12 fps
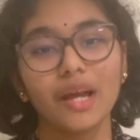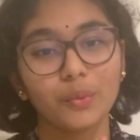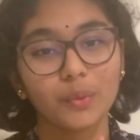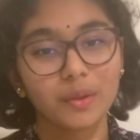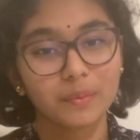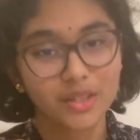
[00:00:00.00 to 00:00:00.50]

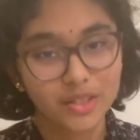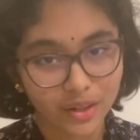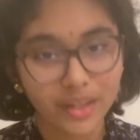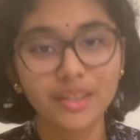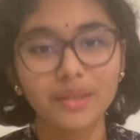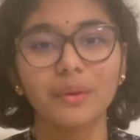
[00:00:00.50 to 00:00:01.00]
will be
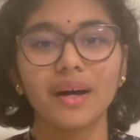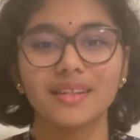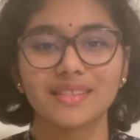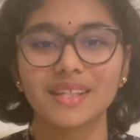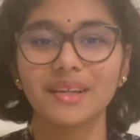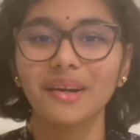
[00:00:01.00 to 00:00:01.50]
sure to
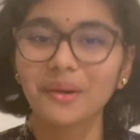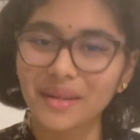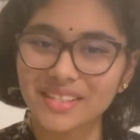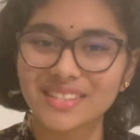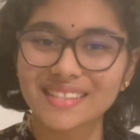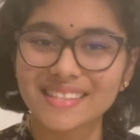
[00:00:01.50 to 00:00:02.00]
answer your
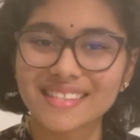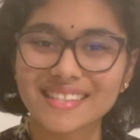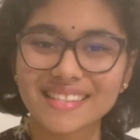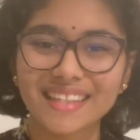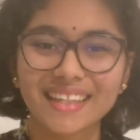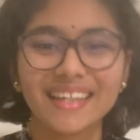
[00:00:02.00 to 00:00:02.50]

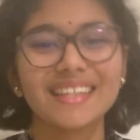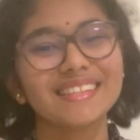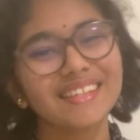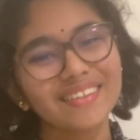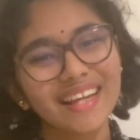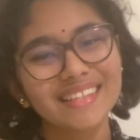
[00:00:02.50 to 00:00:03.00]
questions.
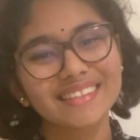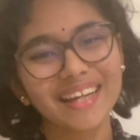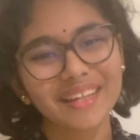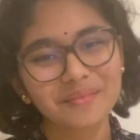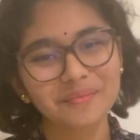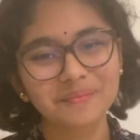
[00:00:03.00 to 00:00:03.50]
See you next
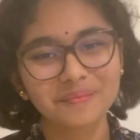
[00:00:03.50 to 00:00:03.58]
time.